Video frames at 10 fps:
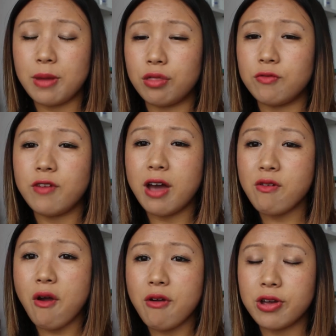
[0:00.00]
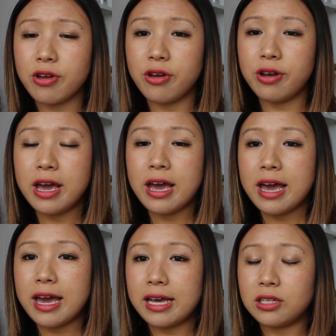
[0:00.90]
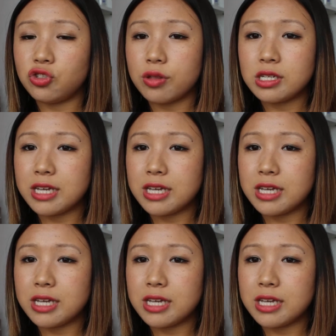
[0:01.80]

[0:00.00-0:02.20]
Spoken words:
It's very good in just